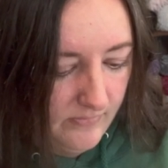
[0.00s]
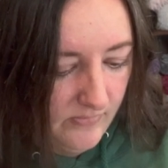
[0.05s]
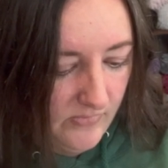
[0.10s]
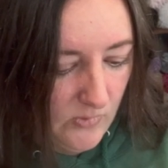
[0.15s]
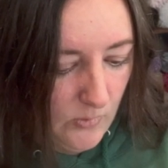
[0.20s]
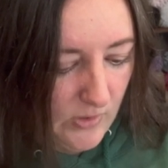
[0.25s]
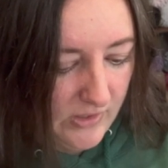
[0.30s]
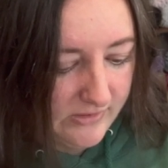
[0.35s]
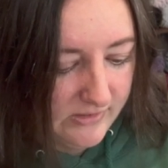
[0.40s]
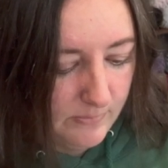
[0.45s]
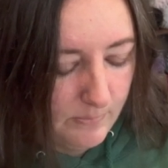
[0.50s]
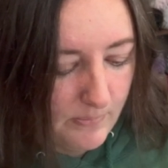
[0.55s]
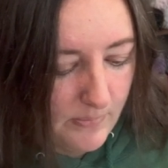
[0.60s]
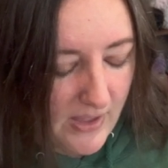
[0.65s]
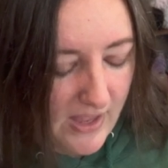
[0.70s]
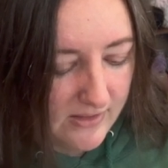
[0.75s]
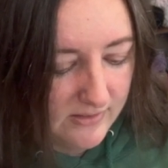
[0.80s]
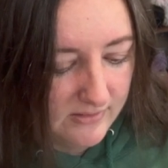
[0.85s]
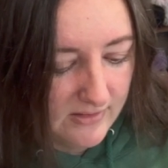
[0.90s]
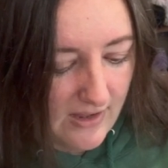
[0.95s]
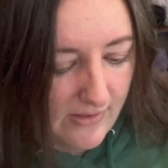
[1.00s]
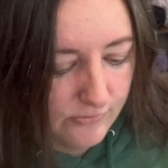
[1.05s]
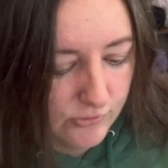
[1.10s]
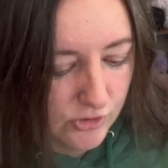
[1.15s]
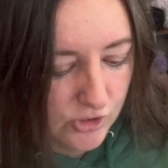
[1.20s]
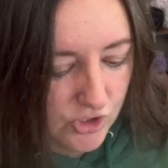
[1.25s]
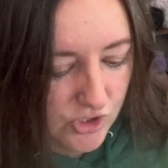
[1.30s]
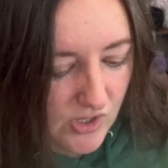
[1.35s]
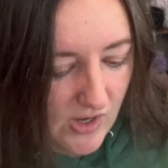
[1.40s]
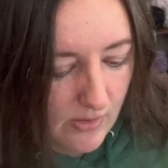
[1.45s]
Works best after
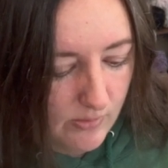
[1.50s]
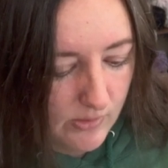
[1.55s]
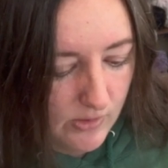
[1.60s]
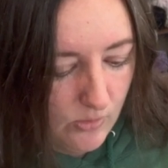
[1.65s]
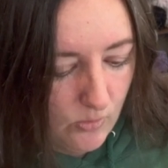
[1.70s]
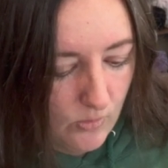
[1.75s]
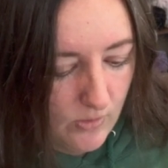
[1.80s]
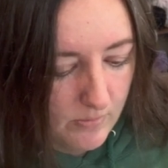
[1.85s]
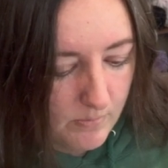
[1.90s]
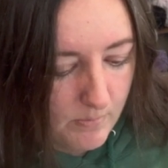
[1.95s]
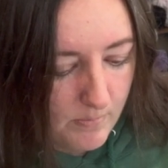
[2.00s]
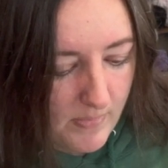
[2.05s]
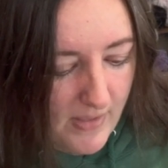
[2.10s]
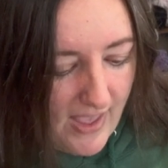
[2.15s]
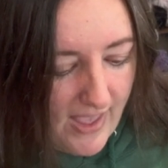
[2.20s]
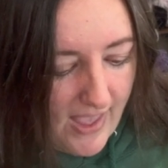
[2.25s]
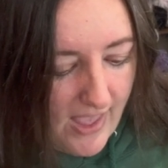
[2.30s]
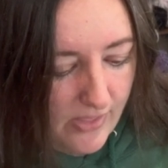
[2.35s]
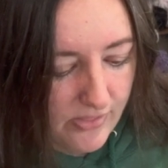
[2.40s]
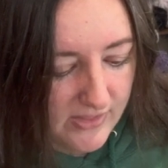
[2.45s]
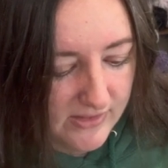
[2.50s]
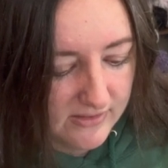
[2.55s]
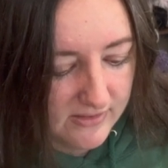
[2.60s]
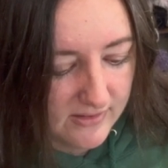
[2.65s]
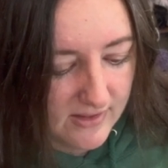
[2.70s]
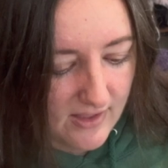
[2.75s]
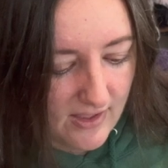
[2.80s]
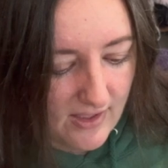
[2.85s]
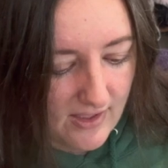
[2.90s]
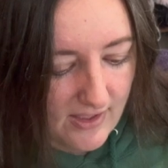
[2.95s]
a shower or a bath. It's
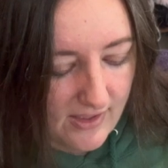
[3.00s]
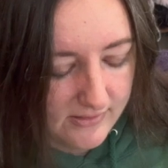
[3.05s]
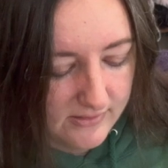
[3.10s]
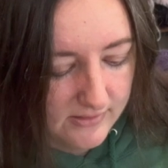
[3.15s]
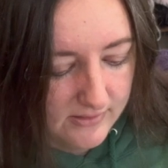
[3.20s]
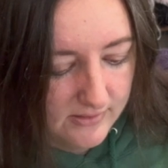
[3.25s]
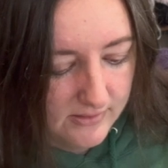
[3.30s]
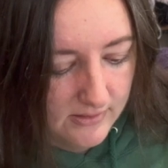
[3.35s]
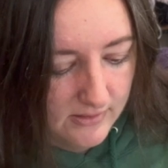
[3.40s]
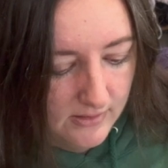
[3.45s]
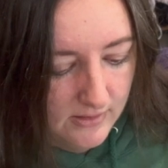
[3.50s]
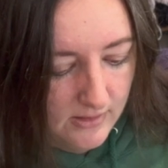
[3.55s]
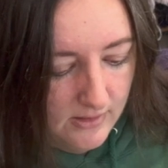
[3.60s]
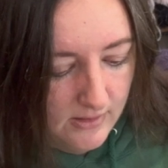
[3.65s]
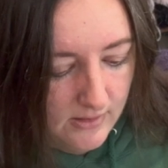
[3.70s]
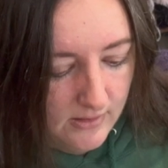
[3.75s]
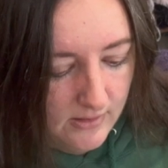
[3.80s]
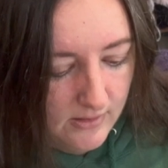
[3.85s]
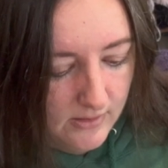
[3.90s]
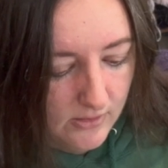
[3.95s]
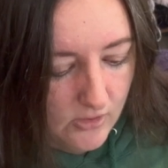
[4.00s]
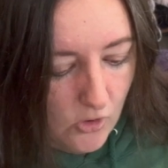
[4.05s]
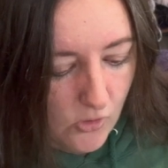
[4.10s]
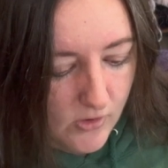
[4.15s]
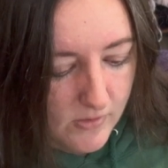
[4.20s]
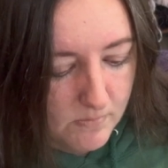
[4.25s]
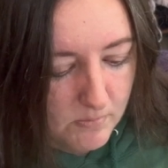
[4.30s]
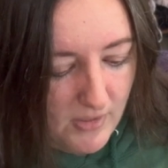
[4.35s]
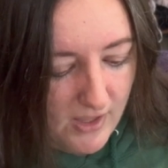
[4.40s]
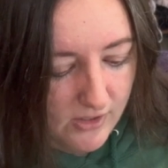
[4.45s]
got
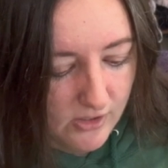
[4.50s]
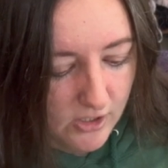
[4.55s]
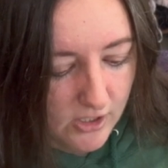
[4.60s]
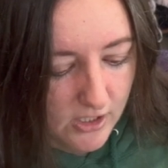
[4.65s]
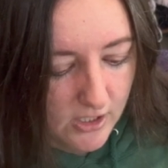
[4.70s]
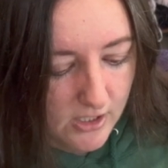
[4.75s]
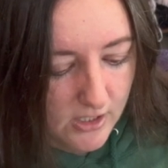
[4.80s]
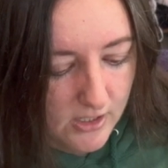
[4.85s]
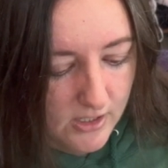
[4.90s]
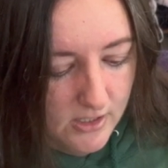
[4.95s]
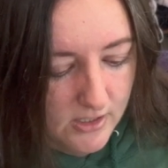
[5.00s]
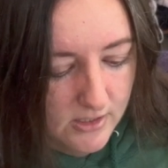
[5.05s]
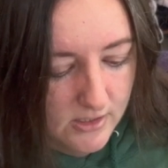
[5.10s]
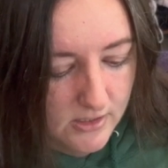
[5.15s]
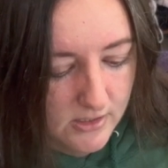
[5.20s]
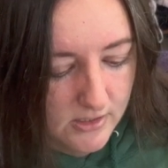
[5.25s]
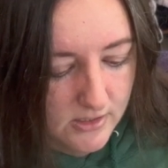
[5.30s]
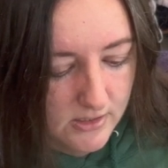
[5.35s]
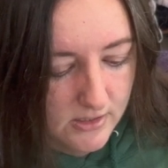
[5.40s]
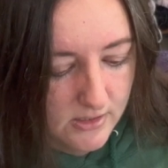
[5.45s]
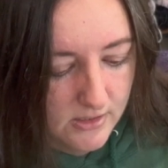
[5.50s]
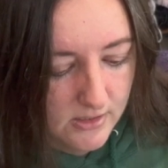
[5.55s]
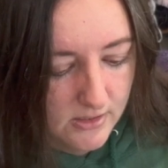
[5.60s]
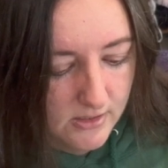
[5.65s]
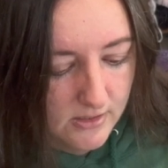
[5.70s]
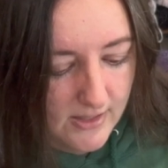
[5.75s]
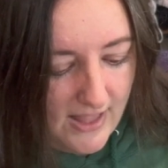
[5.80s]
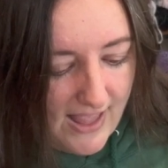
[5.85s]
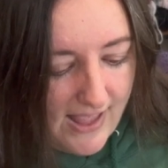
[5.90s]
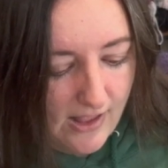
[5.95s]
cocoa butter,
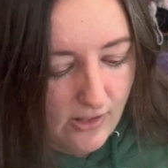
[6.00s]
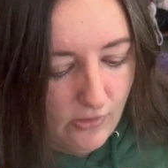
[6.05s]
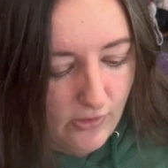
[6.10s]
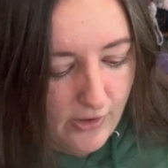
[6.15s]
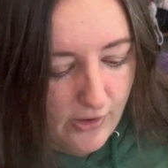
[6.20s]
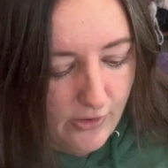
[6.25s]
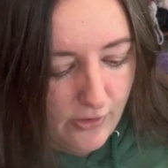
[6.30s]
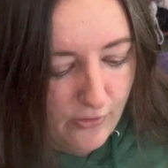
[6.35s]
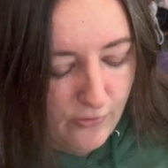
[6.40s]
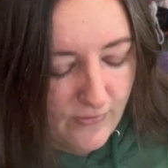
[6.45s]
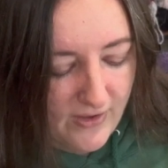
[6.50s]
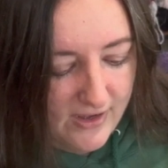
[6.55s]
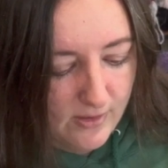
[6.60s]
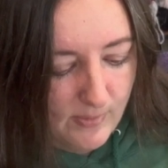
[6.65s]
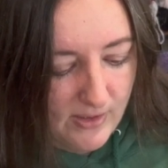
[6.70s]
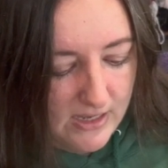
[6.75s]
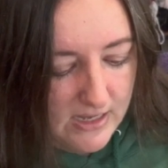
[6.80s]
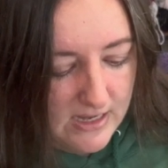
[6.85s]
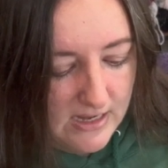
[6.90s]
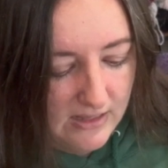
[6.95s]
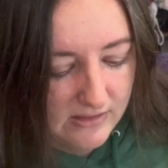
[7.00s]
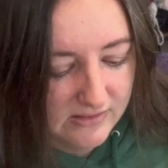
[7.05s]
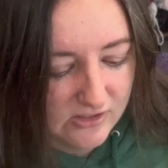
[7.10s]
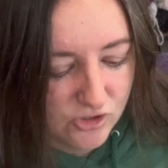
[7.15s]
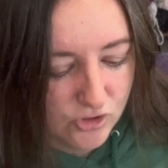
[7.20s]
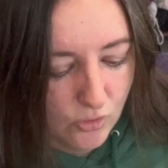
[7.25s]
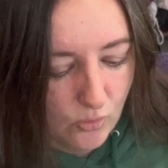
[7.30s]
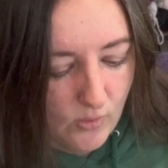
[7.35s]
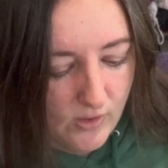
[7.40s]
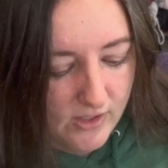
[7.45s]
aloe, vitamin E,
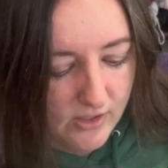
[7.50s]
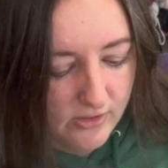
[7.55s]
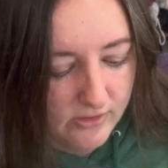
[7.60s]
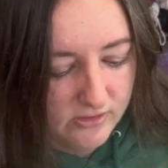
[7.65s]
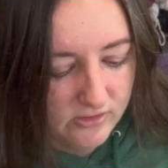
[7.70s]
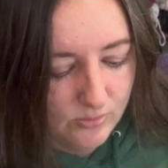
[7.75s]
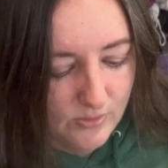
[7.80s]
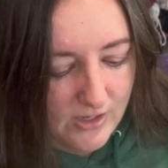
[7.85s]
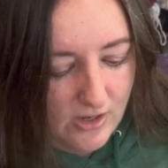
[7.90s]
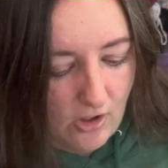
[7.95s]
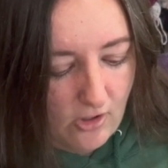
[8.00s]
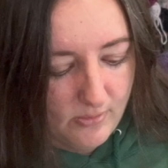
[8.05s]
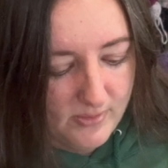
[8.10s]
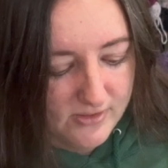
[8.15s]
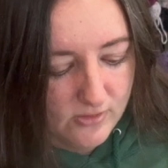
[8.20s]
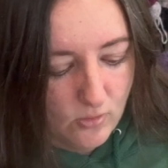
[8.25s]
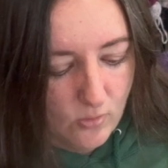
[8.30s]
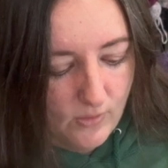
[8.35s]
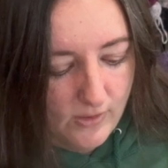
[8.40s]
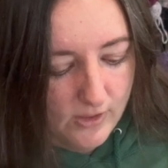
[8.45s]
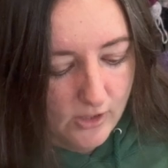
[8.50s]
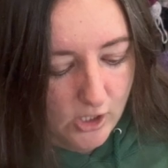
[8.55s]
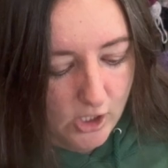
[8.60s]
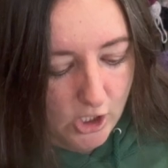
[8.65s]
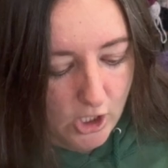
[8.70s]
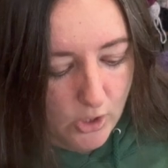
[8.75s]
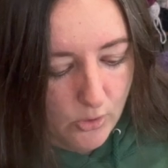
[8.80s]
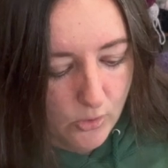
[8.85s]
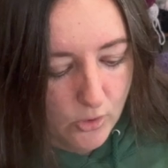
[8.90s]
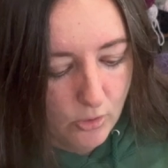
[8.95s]
essential oil, sweet almond oil,
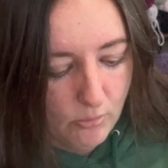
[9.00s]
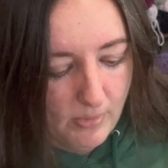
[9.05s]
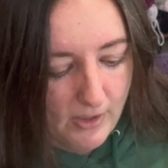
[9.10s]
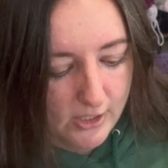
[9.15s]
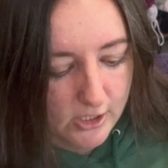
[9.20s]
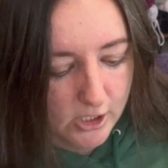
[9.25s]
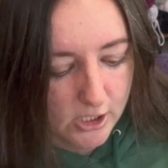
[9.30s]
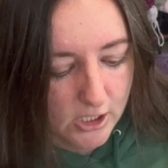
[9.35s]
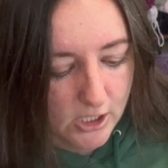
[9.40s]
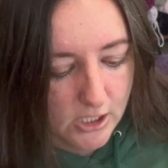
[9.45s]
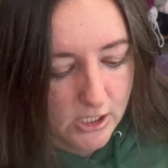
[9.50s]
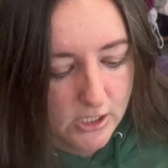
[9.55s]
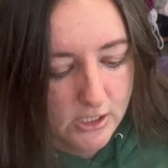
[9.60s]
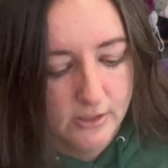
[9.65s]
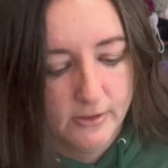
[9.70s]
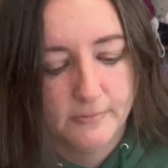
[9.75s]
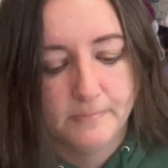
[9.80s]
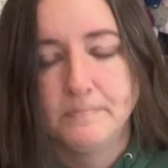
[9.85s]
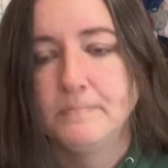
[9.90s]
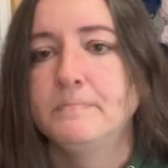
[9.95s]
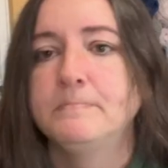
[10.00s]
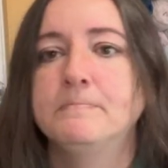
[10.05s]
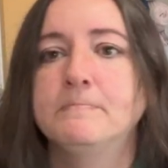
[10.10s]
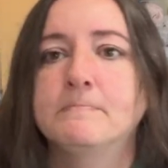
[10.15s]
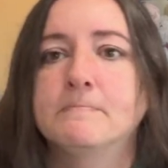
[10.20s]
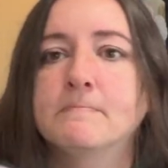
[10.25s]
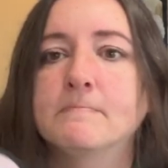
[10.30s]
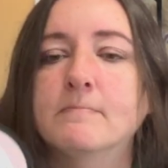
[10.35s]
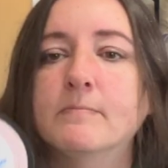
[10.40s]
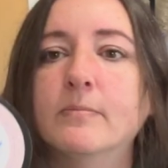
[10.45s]
cocoa butter.
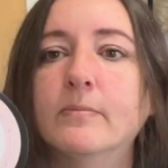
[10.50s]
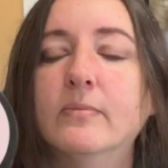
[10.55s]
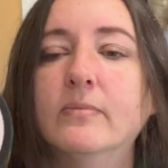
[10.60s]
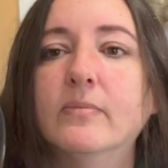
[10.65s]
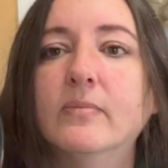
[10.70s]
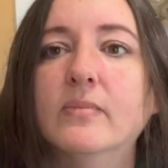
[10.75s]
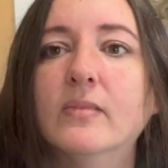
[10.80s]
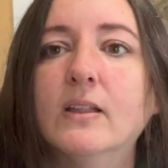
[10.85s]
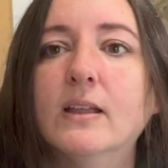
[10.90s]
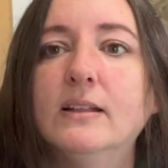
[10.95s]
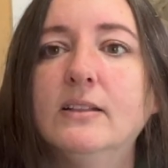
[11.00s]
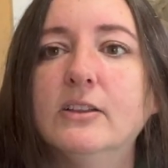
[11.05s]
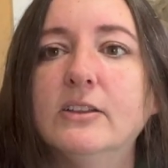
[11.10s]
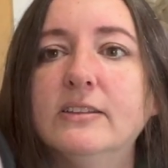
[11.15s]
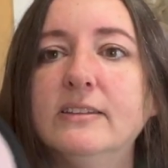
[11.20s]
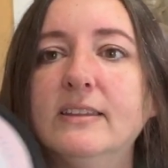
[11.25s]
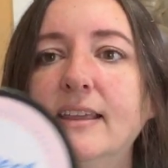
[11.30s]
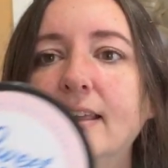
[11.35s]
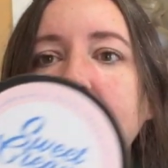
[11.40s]
Looks like